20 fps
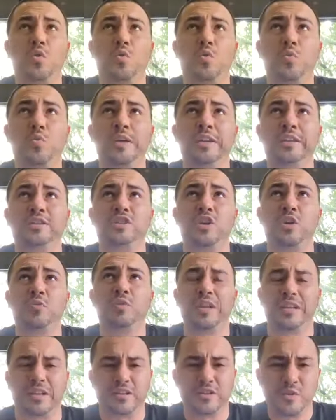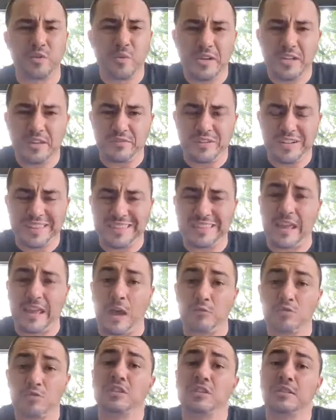We donated
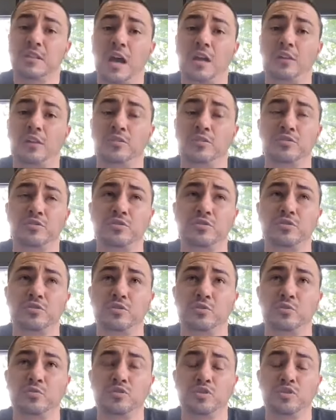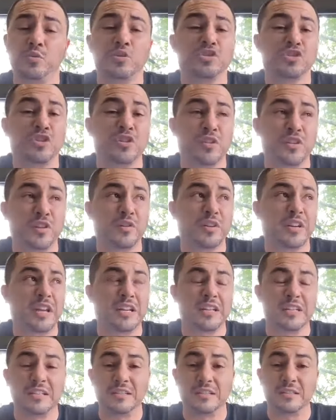$23,000 to
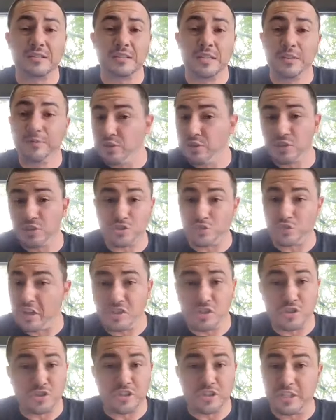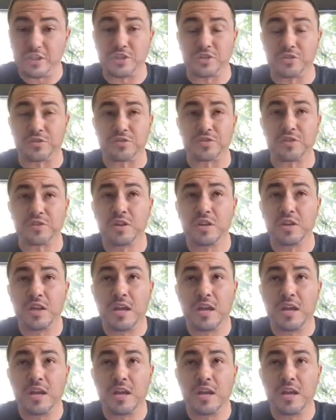238 different stranger teachers.